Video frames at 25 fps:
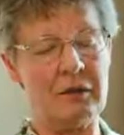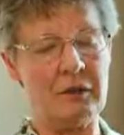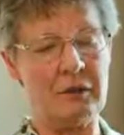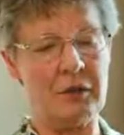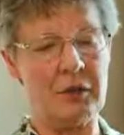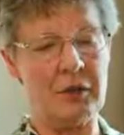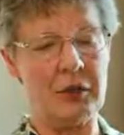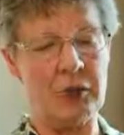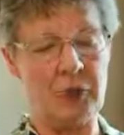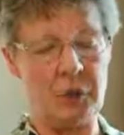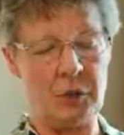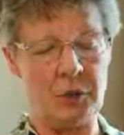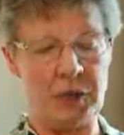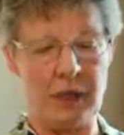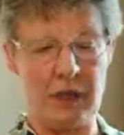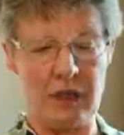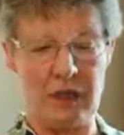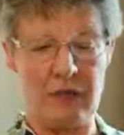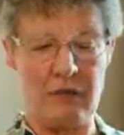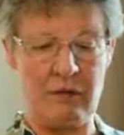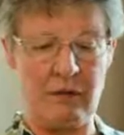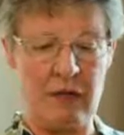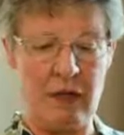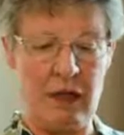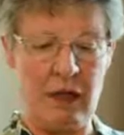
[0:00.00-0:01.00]
because we
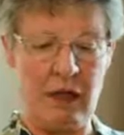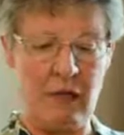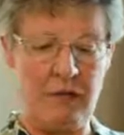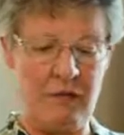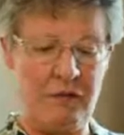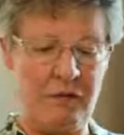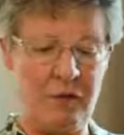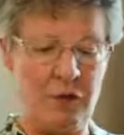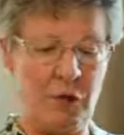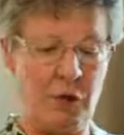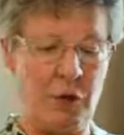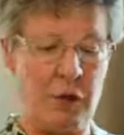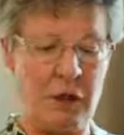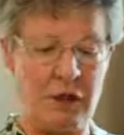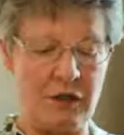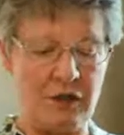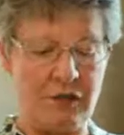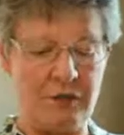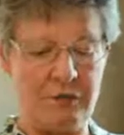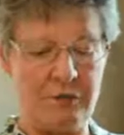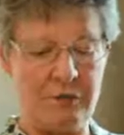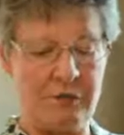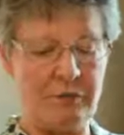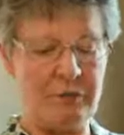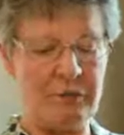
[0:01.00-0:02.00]
can view
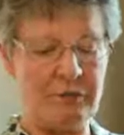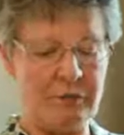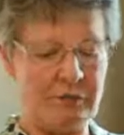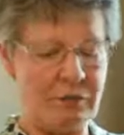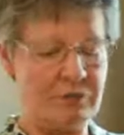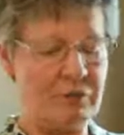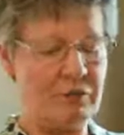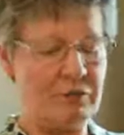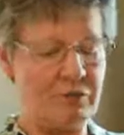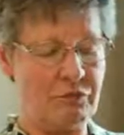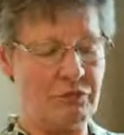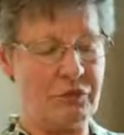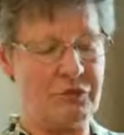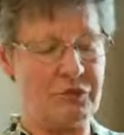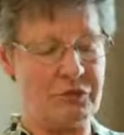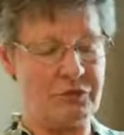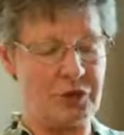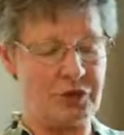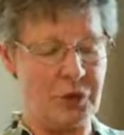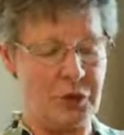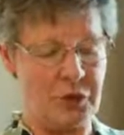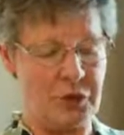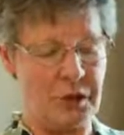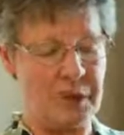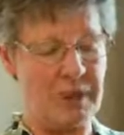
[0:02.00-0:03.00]
it,
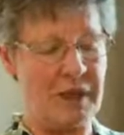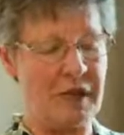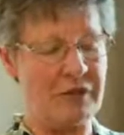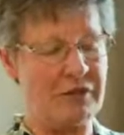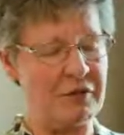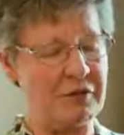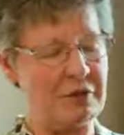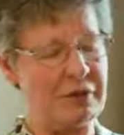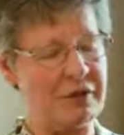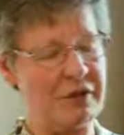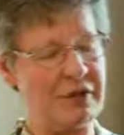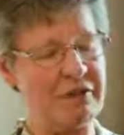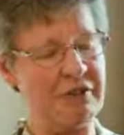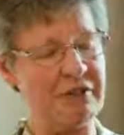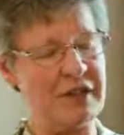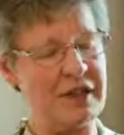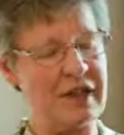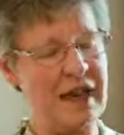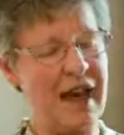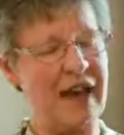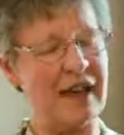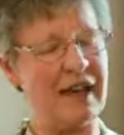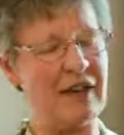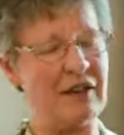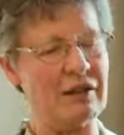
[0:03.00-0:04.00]
so to speak, from different
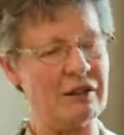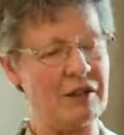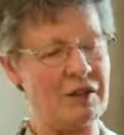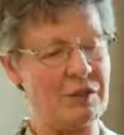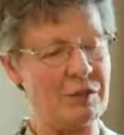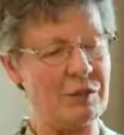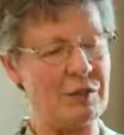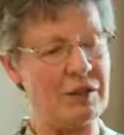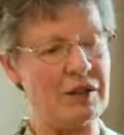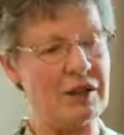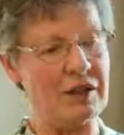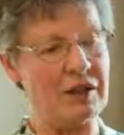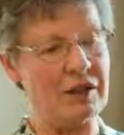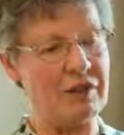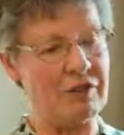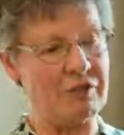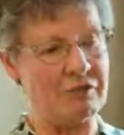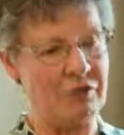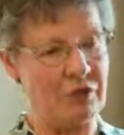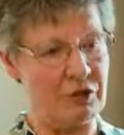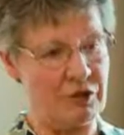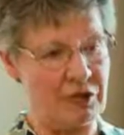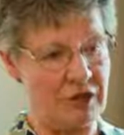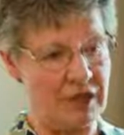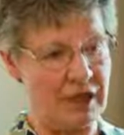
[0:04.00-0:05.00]
angles with the
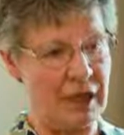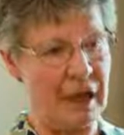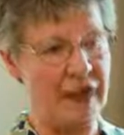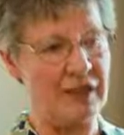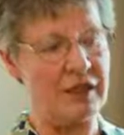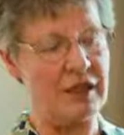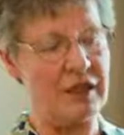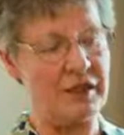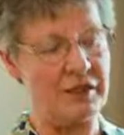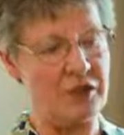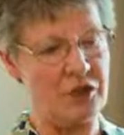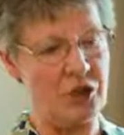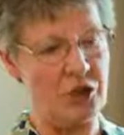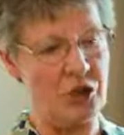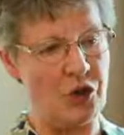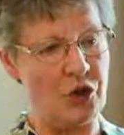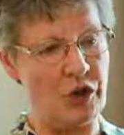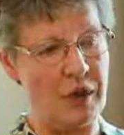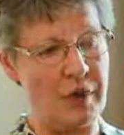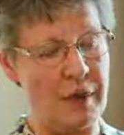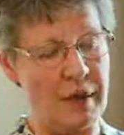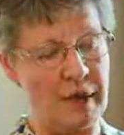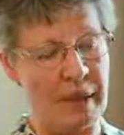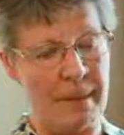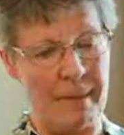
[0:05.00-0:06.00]
different kinds of
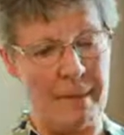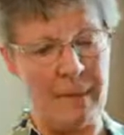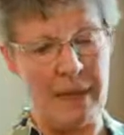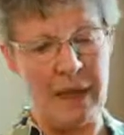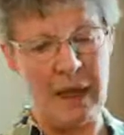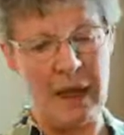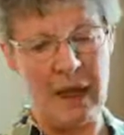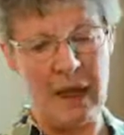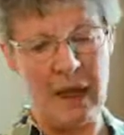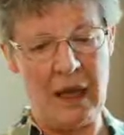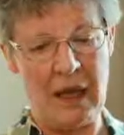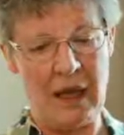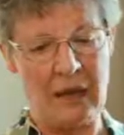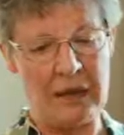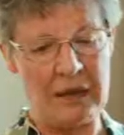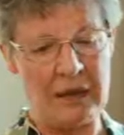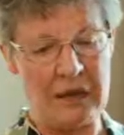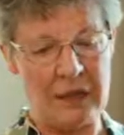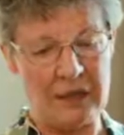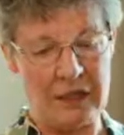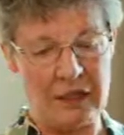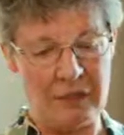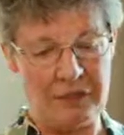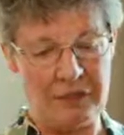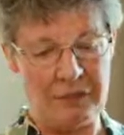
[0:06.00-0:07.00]
astronomy and
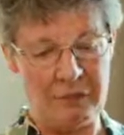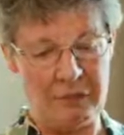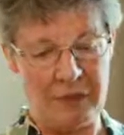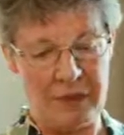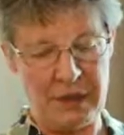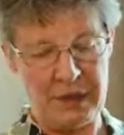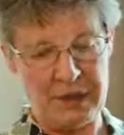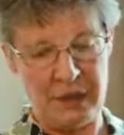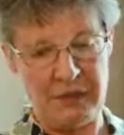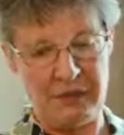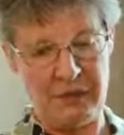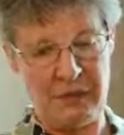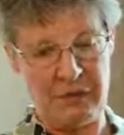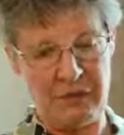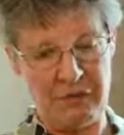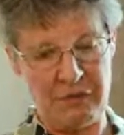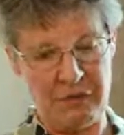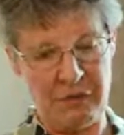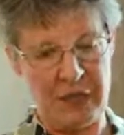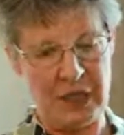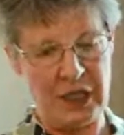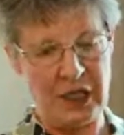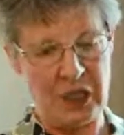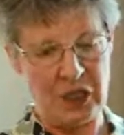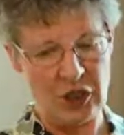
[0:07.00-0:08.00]
get different bits of
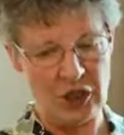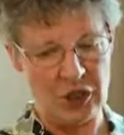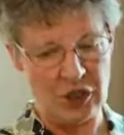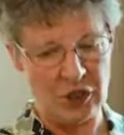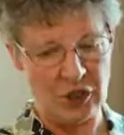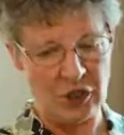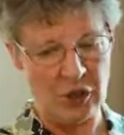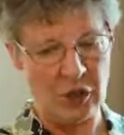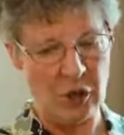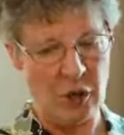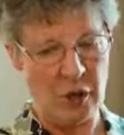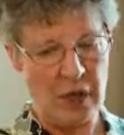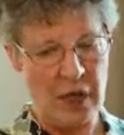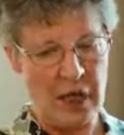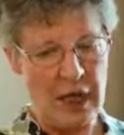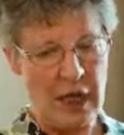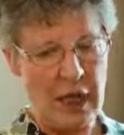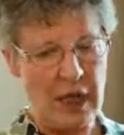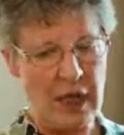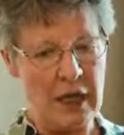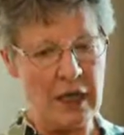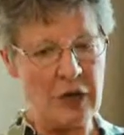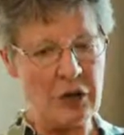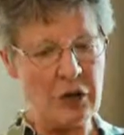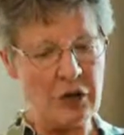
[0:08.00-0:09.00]
information. So
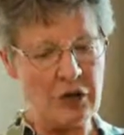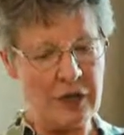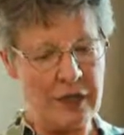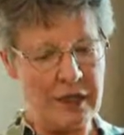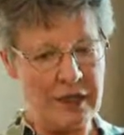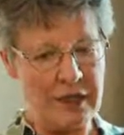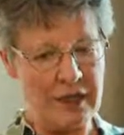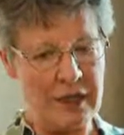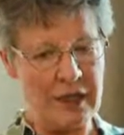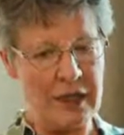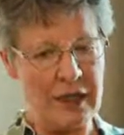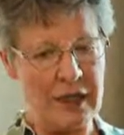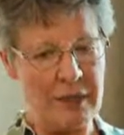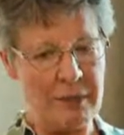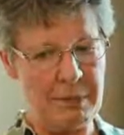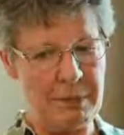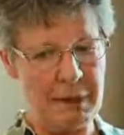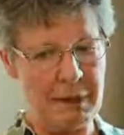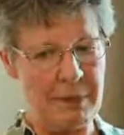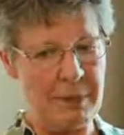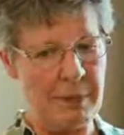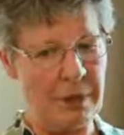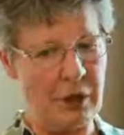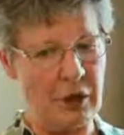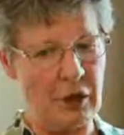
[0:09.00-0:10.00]
increasingly
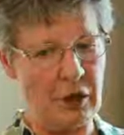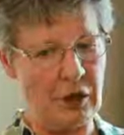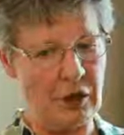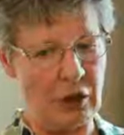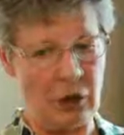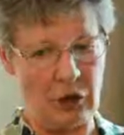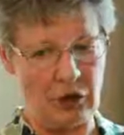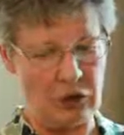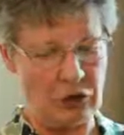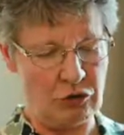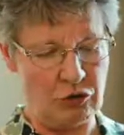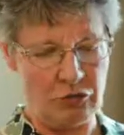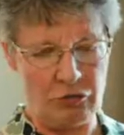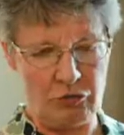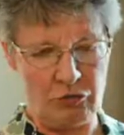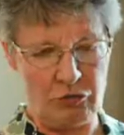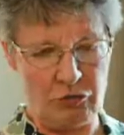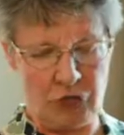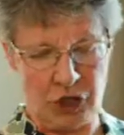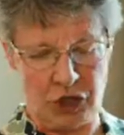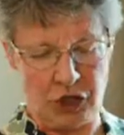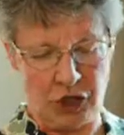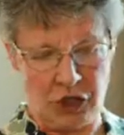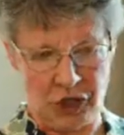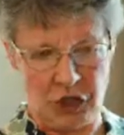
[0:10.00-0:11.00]
people are not
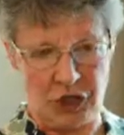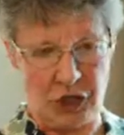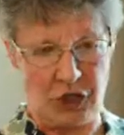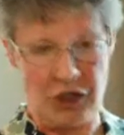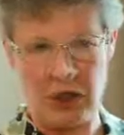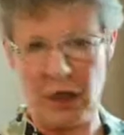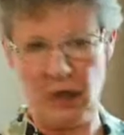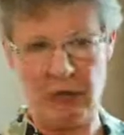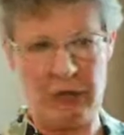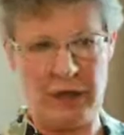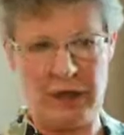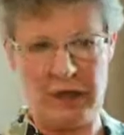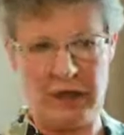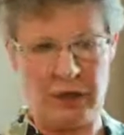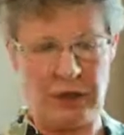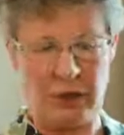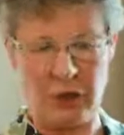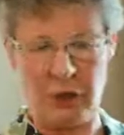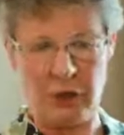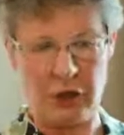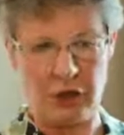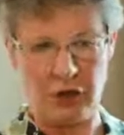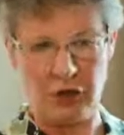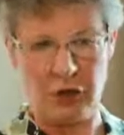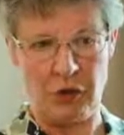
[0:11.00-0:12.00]
just a
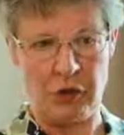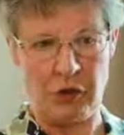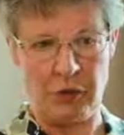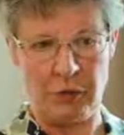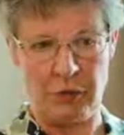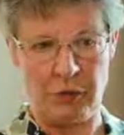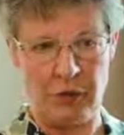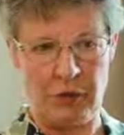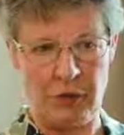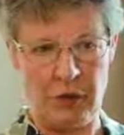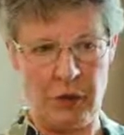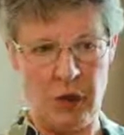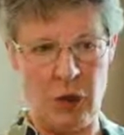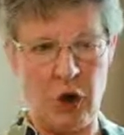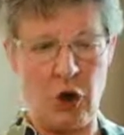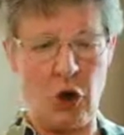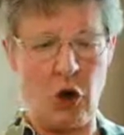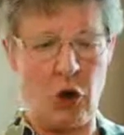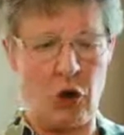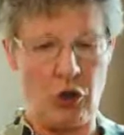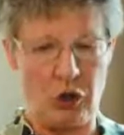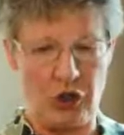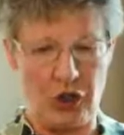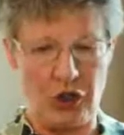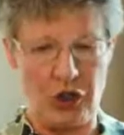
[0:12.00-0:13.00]
radio astronomer
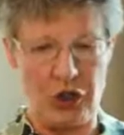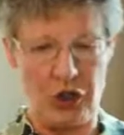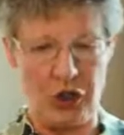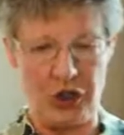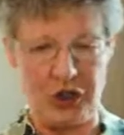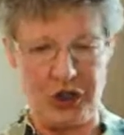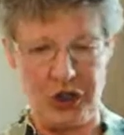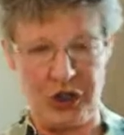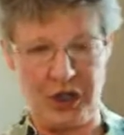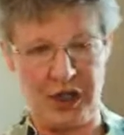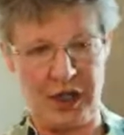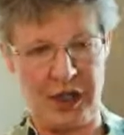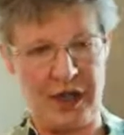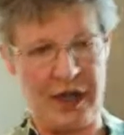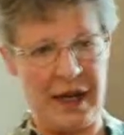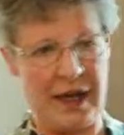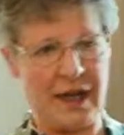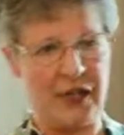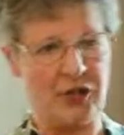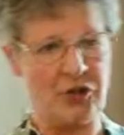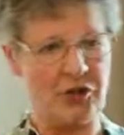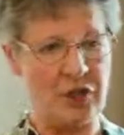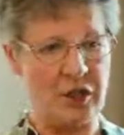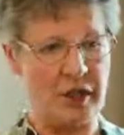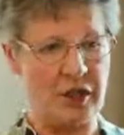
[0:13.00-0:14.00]
or just an
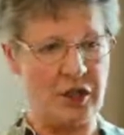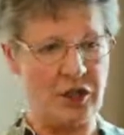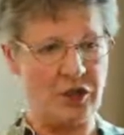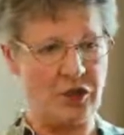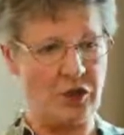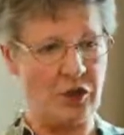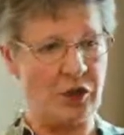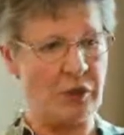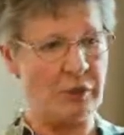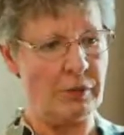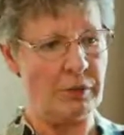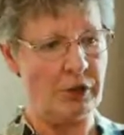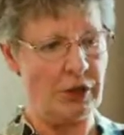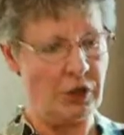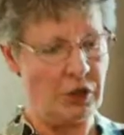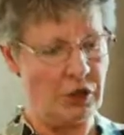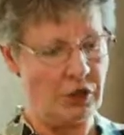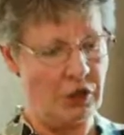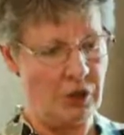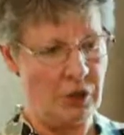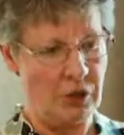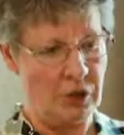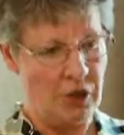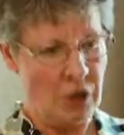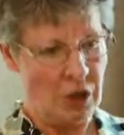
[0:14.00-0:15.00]
X-ray astronomer.
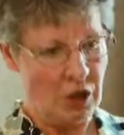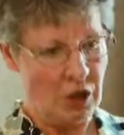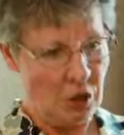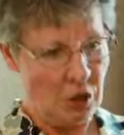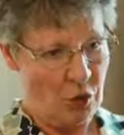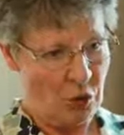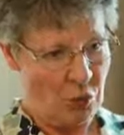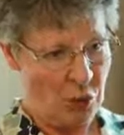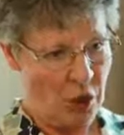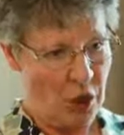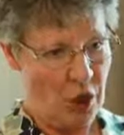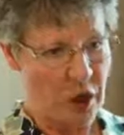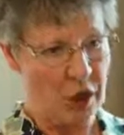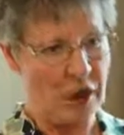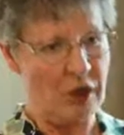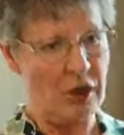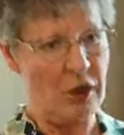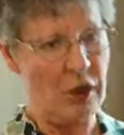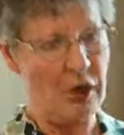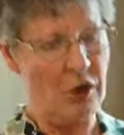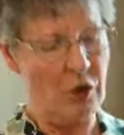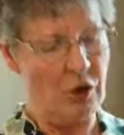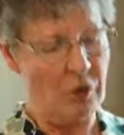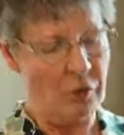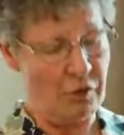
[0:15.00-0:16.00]
You work
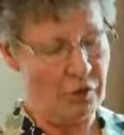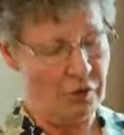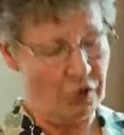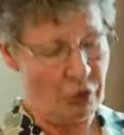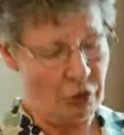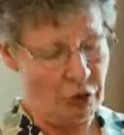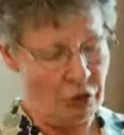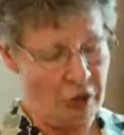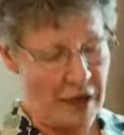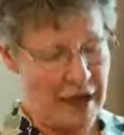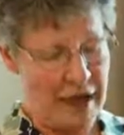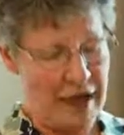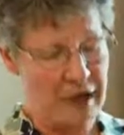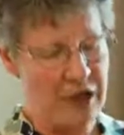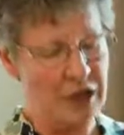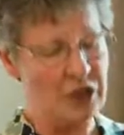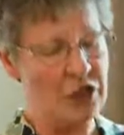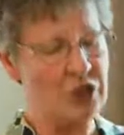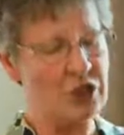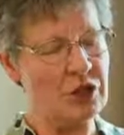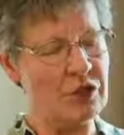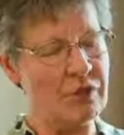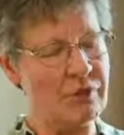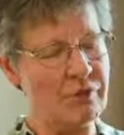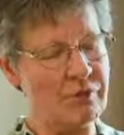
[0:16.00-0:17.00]
over a
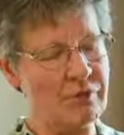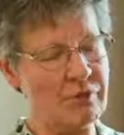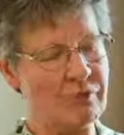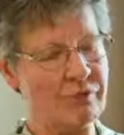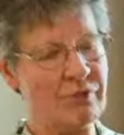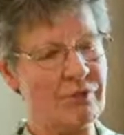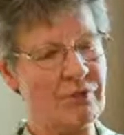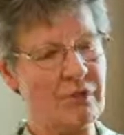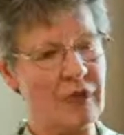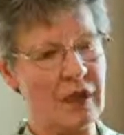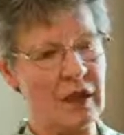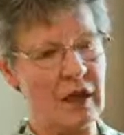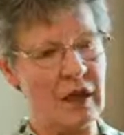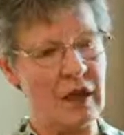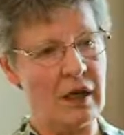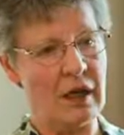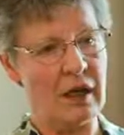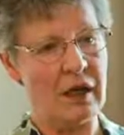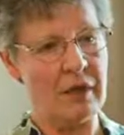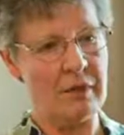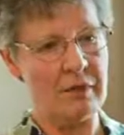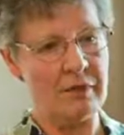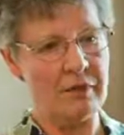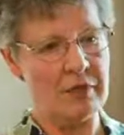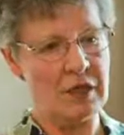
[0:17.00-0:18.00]
range
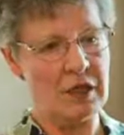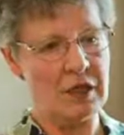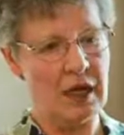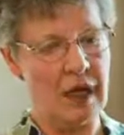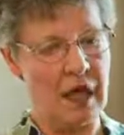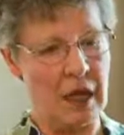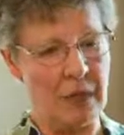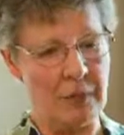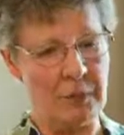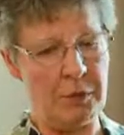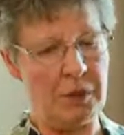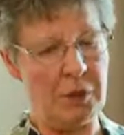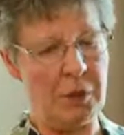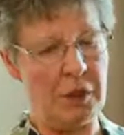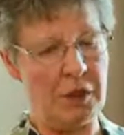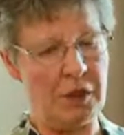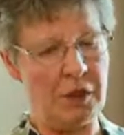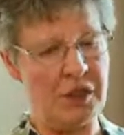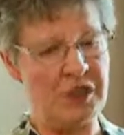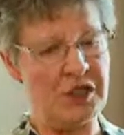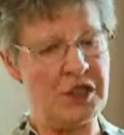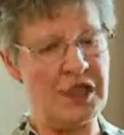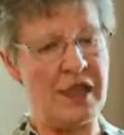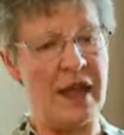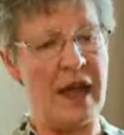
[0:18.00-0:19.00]
to help you
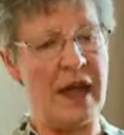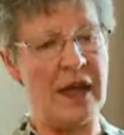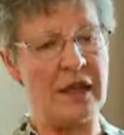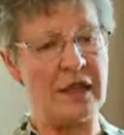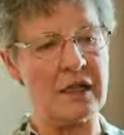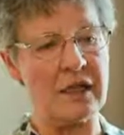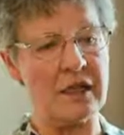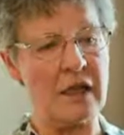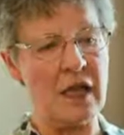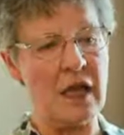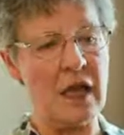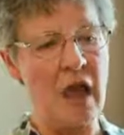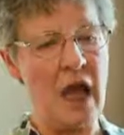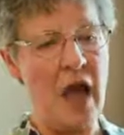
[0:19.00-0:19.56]
understand